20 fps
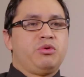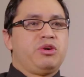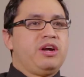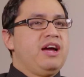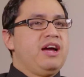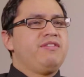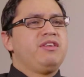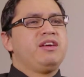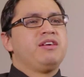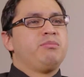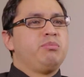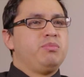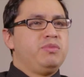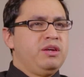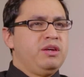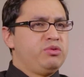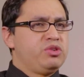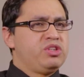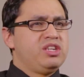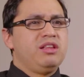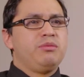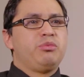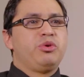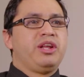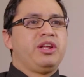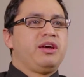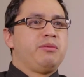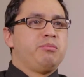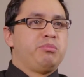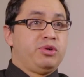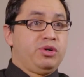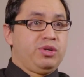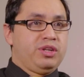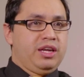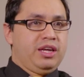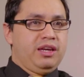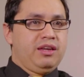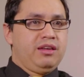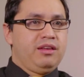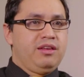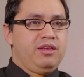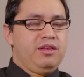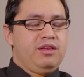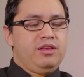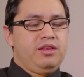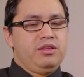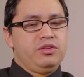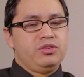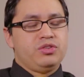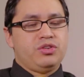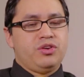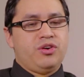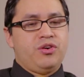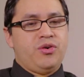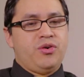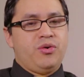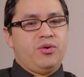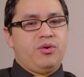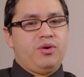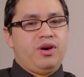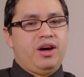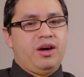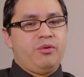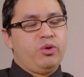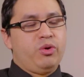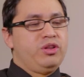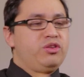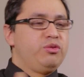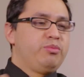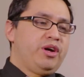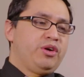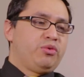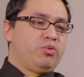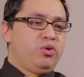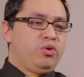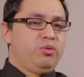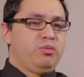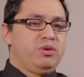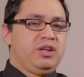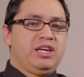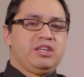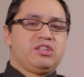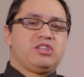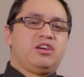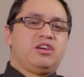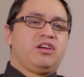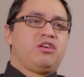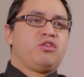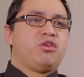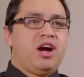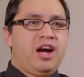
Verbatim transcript: they were having a they were celebrating a birthday. So I went to my room and I started